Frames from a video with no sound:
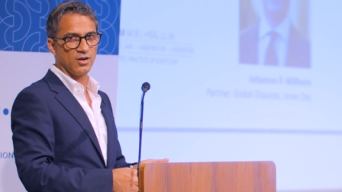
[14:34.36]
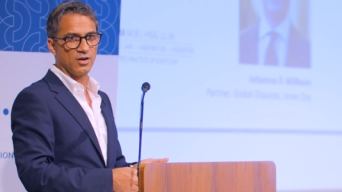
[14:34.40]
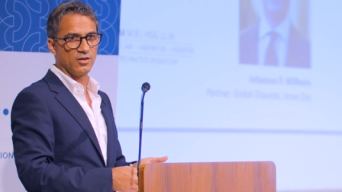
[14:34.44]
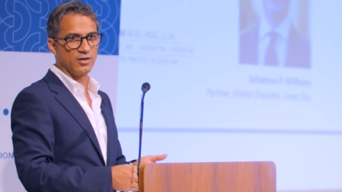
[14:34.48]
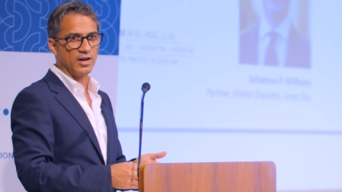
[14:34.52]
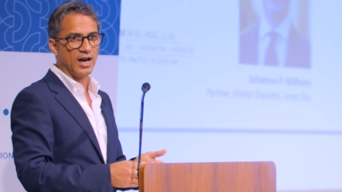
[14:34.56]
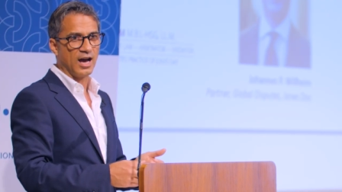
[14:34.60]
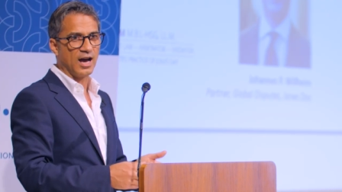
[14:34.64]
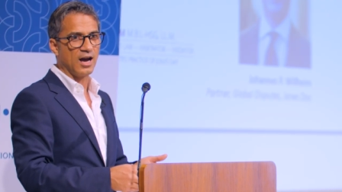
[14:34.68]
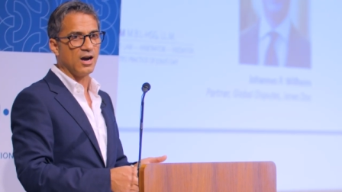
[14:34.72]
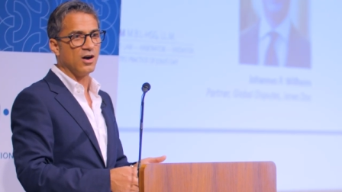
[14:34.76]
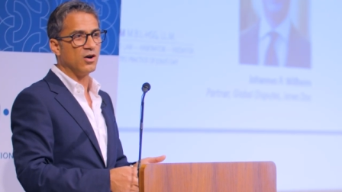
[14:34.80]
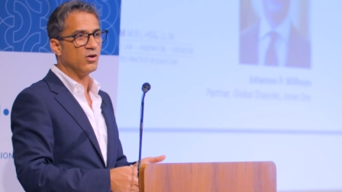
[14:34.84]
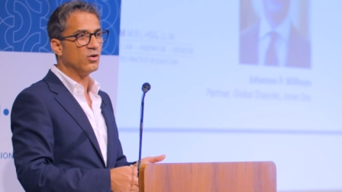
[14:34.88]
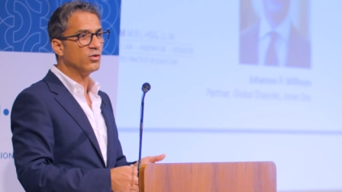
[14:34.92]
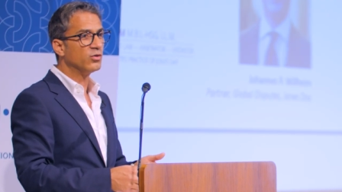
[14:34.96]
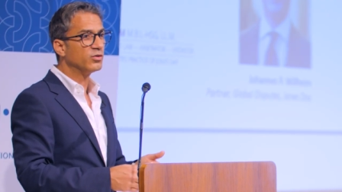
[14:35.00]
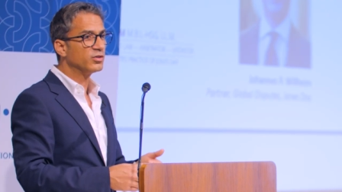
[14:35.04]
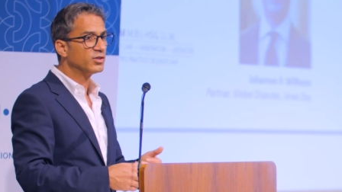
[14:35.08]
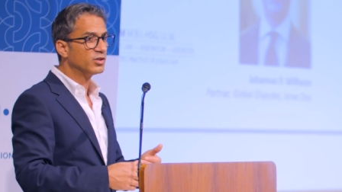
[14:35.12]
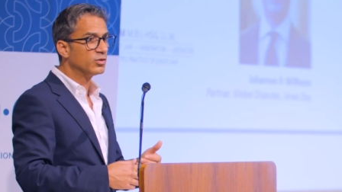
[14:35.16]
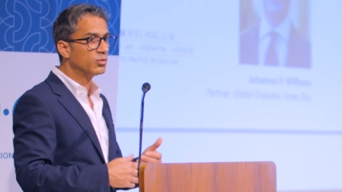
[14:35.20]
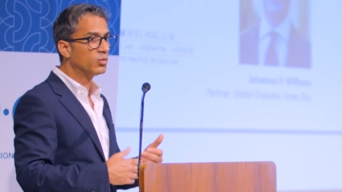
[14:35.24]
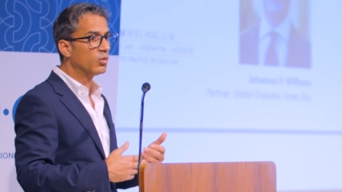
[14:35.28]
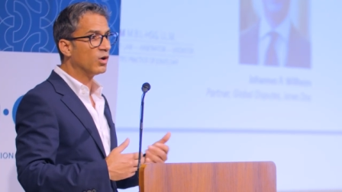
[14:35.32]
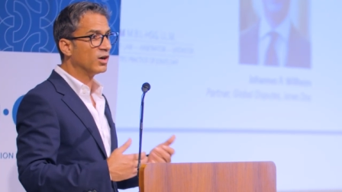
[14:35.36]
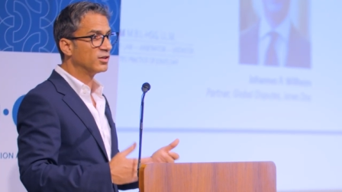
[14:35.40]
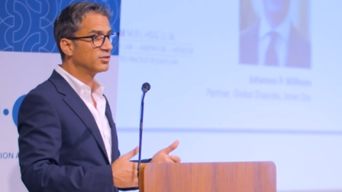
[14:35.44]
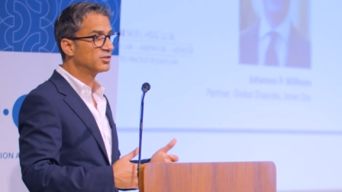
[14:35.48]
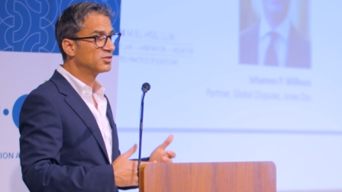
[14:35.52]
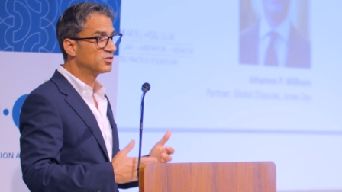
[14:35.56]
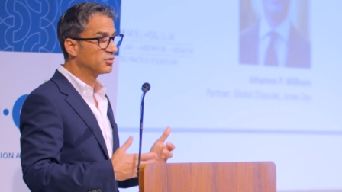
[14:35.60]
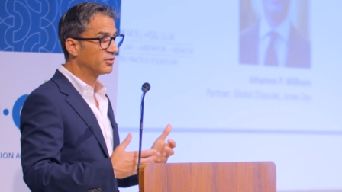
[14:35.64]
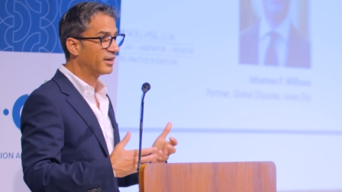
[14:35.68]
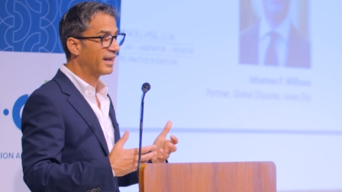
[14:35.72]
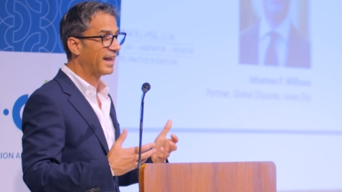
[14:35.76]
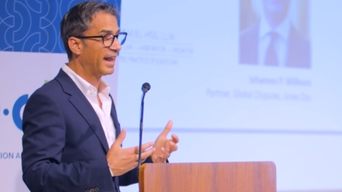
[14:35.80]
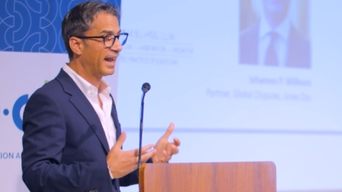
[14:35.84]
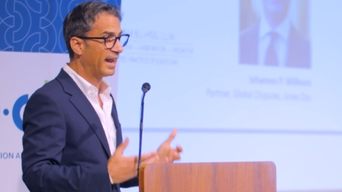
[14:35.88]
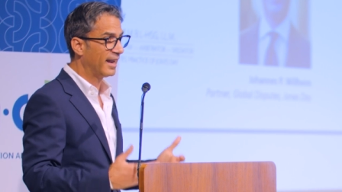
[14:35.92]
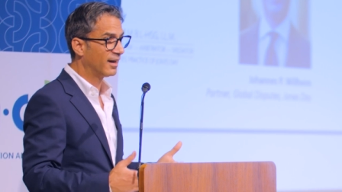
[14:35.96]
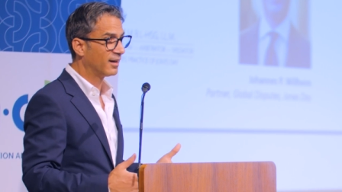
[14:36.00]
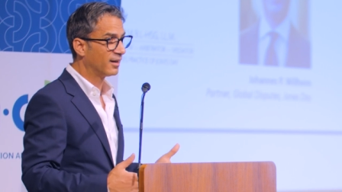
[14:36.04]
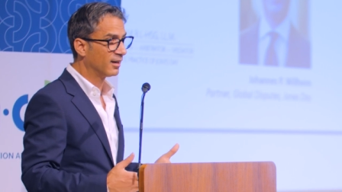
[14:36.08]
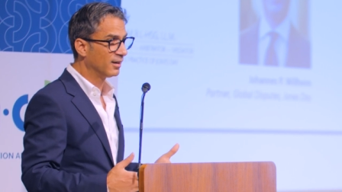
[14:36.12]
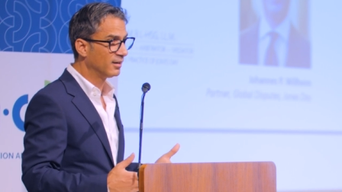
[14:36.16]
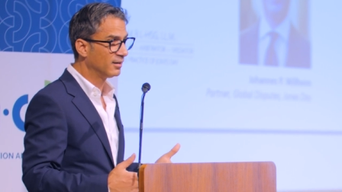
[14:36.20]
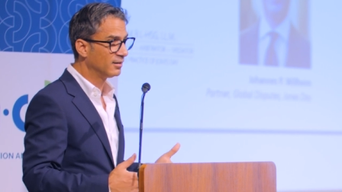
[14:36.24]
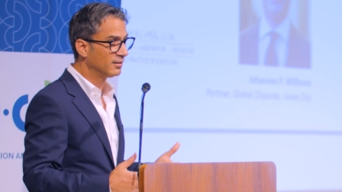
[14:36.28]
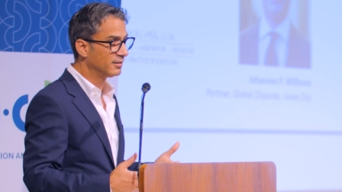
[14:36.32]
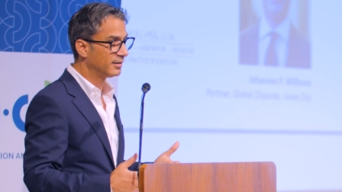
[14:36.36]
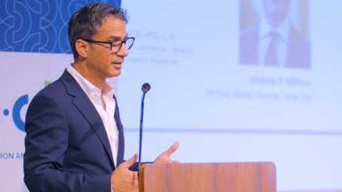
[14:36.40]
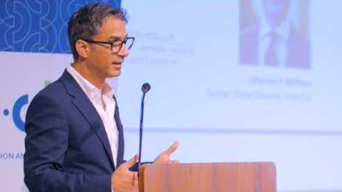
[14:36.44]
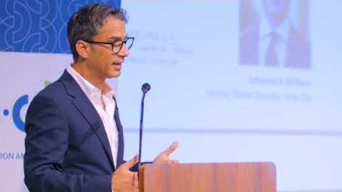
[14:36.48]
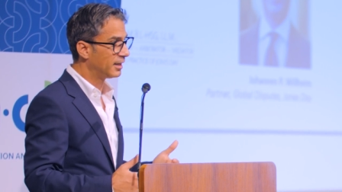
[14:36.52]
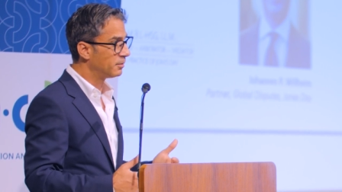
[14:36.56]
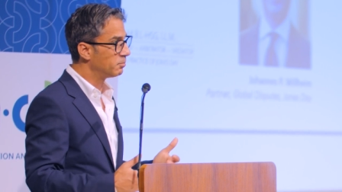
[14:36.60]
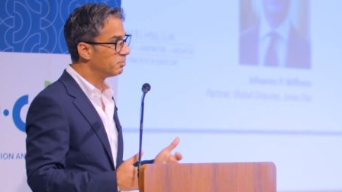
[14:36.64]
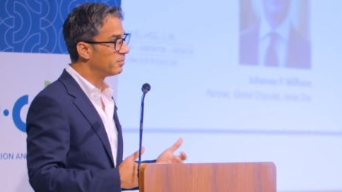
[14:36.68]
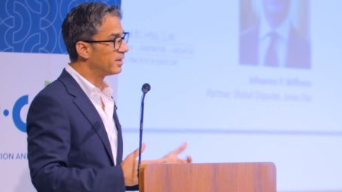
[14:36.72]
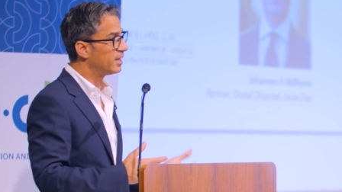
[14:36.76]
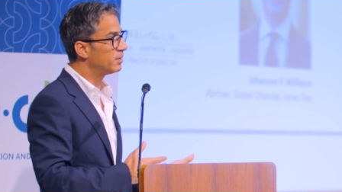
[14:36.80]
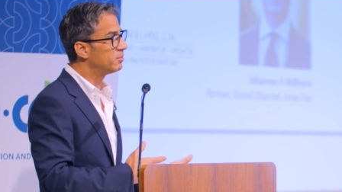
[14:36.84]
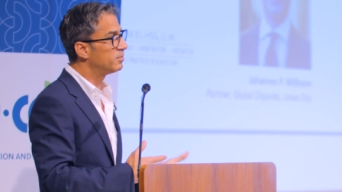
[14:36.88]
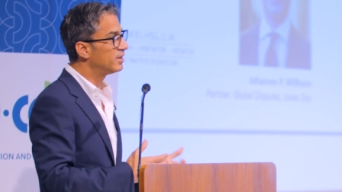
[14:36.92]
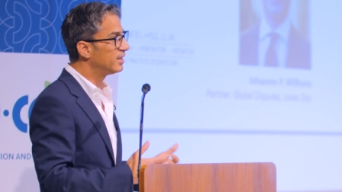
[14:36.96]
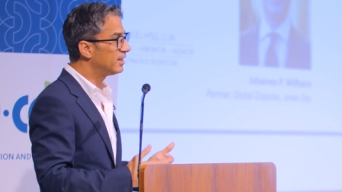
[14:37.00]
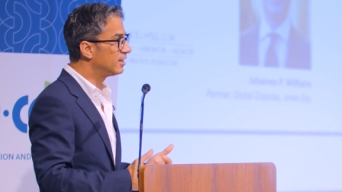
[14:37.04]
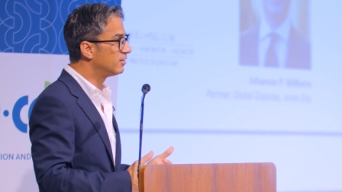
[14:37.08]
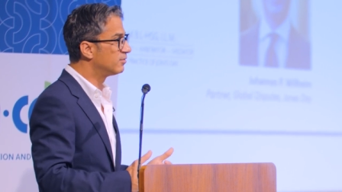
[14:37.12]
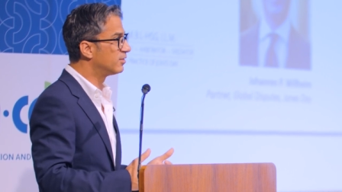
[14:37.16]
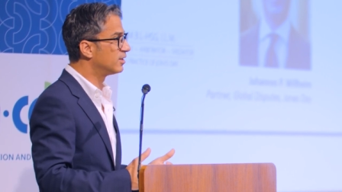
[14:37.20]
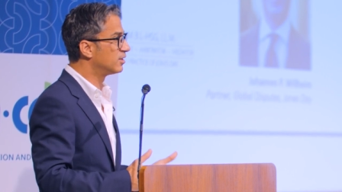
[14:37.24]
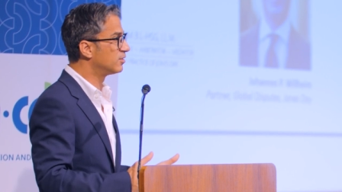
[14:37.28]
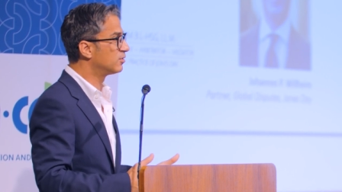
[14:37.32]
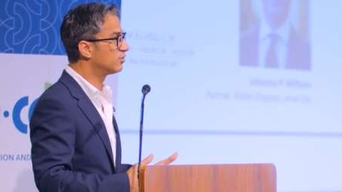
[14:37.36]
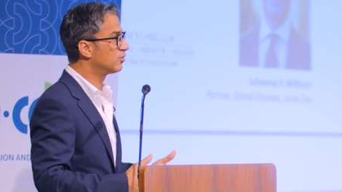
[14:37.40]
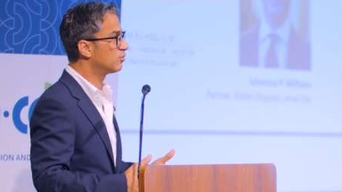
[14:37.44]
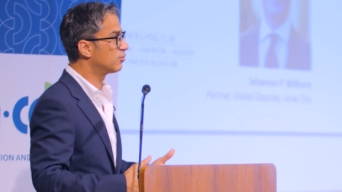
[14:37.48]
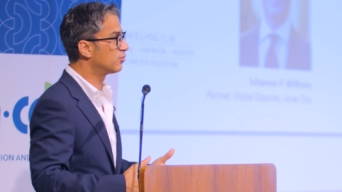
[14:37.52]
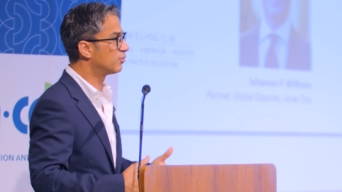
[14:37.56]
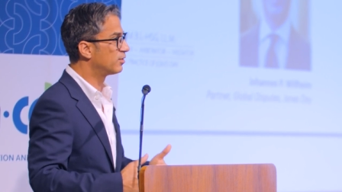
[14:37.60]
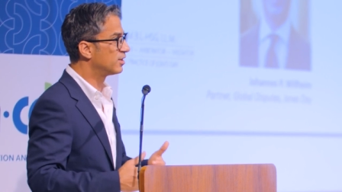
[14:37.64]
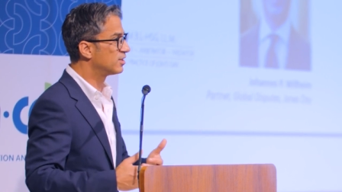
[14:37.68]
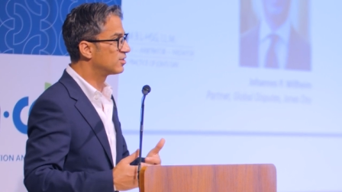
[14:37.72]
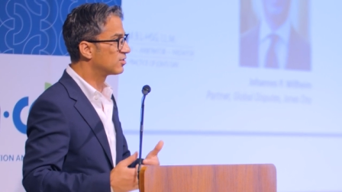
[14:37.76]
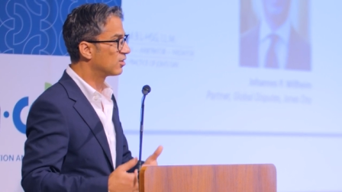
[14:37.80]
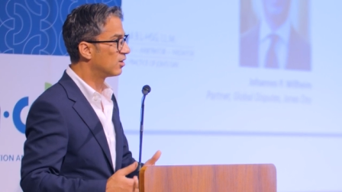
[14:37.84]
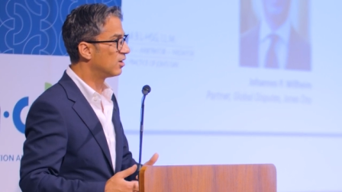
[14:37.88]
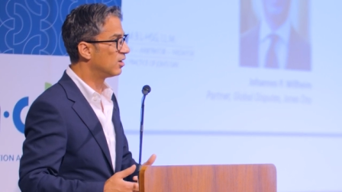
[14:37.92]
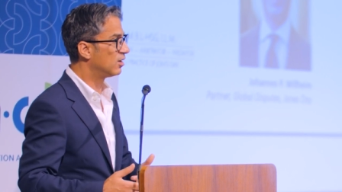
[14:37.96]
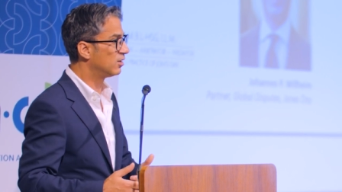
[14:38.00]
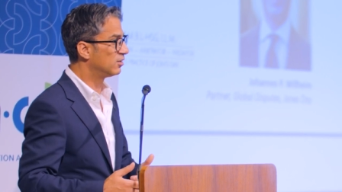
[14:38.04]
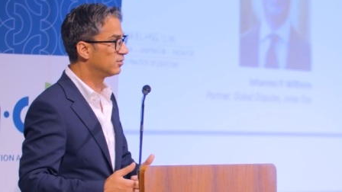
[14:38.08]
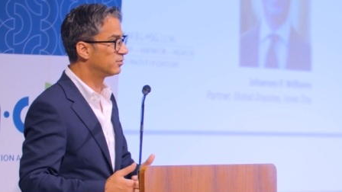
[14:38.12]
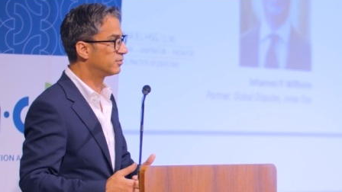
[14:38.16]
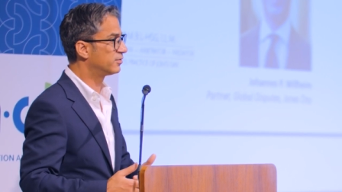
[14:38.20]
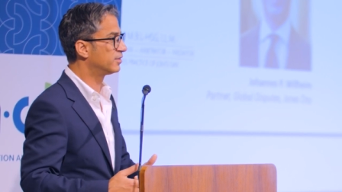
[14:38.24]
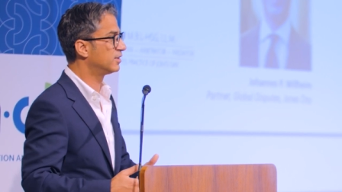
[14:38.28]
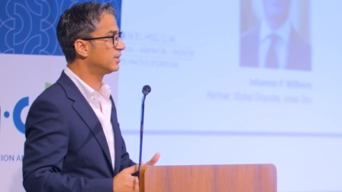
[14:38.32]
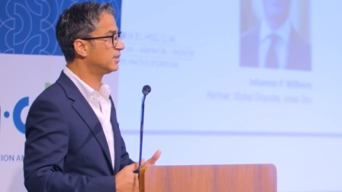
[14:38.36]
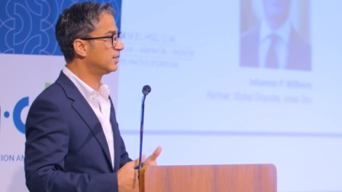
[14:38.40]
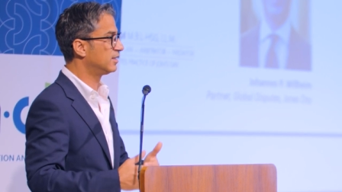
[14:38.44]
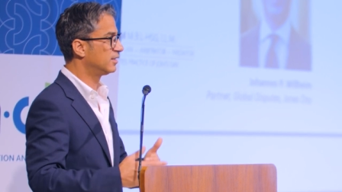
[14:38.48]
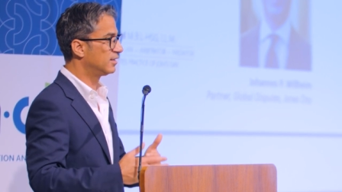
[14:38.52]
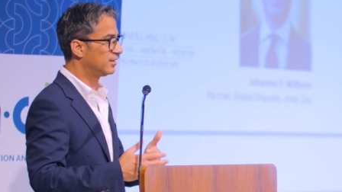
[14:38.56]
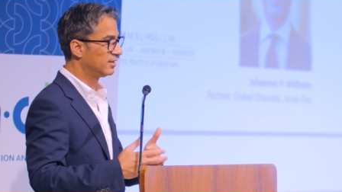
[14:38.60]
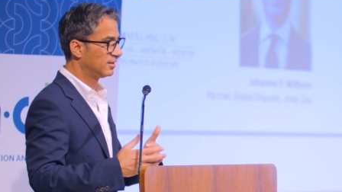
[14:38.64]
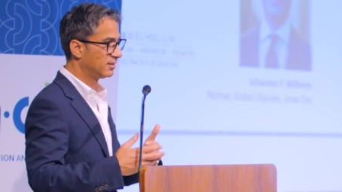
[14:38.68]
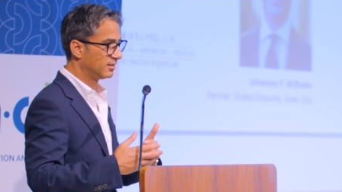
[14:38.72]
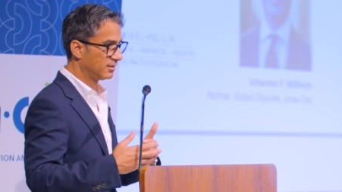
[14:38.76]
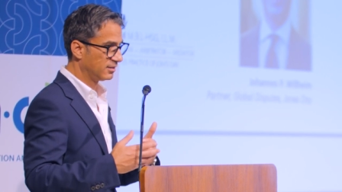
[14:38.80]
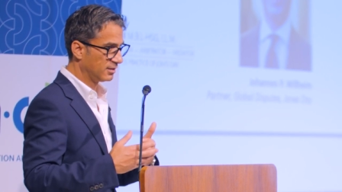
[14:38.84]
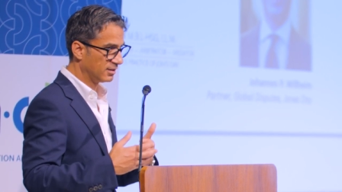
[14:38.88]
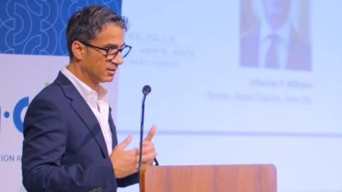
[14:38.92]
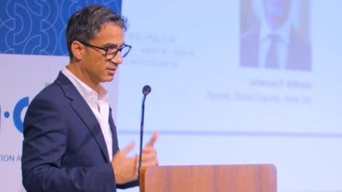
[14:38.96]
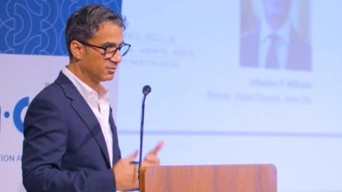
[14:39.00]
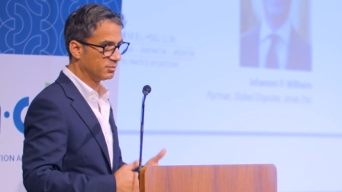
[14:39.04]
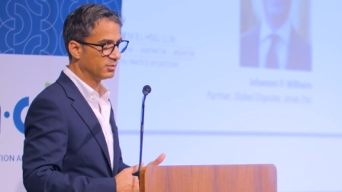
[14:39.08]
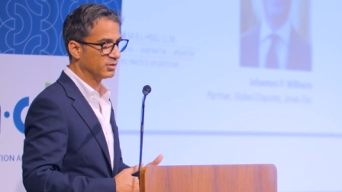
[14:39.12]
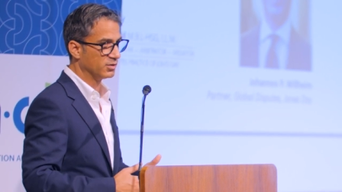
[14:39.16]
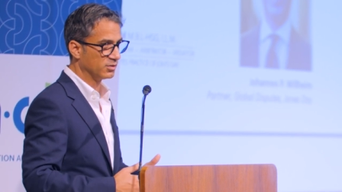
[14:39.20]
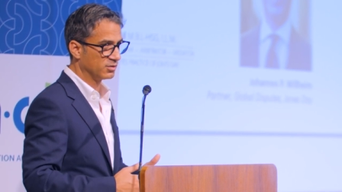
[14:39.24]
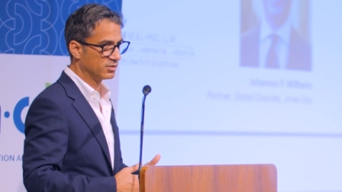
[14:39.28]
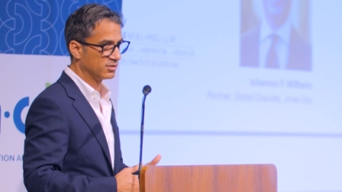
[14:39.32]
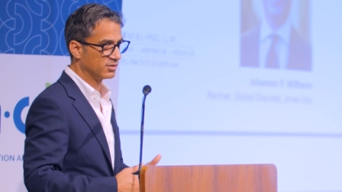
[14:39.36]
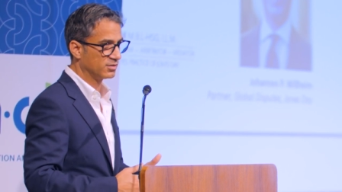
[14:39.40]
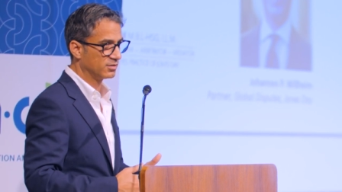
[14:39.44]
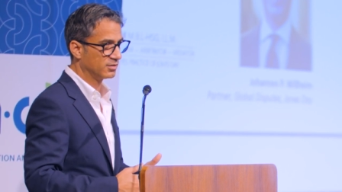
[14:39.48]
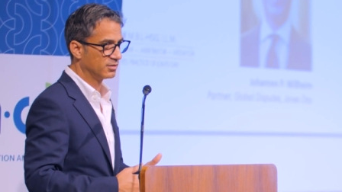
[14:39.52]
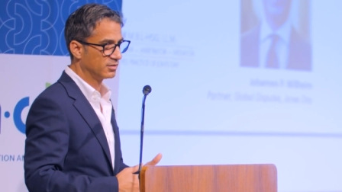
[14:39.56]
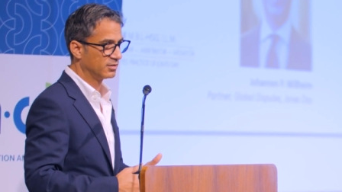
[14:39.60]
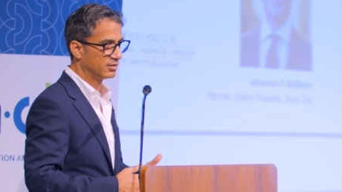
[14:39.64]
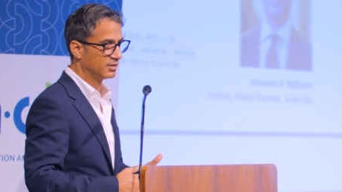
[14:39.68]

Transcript: on how you want to handle and maybe even resolve disputes.